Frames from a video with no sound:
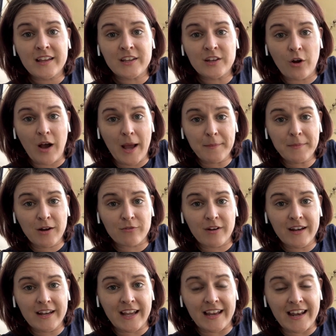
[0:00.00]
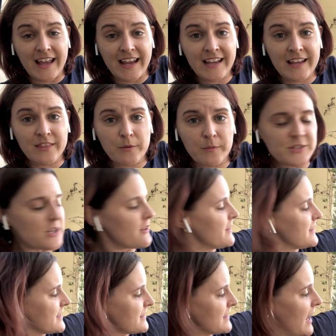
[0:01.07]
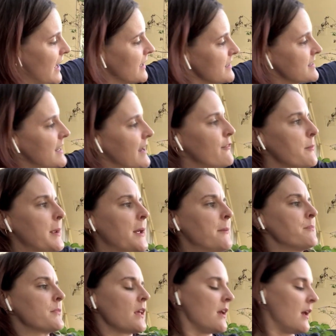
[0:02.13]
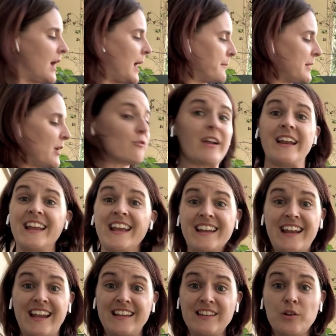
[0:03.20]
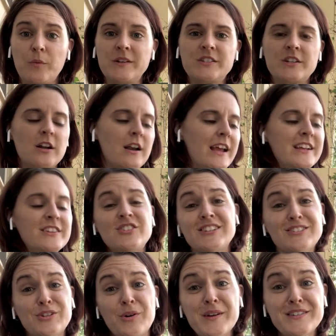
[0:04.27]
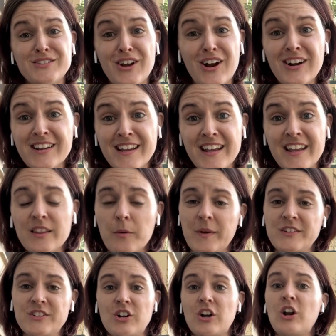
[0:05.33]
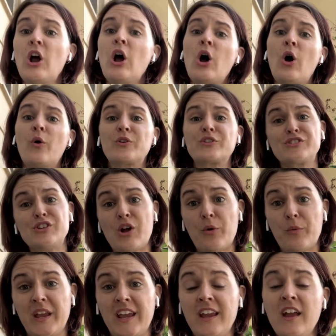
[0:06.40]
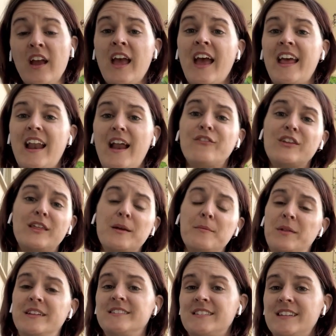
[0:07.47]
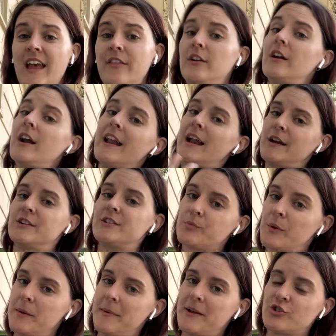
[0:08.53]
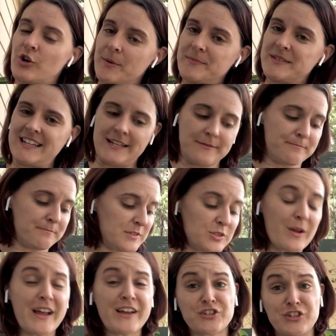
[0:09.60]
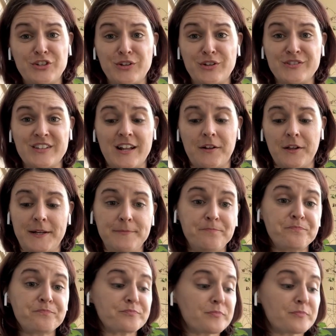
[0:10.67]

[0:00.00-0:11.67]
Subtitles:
I'm not running at night in the winter. This is not gonna stay for me. I'm not running at night in the winter. It's just always dark in the winter or snowy, and everything blends together, and I just want to make sure I'm seen. So I actually do use that a lot.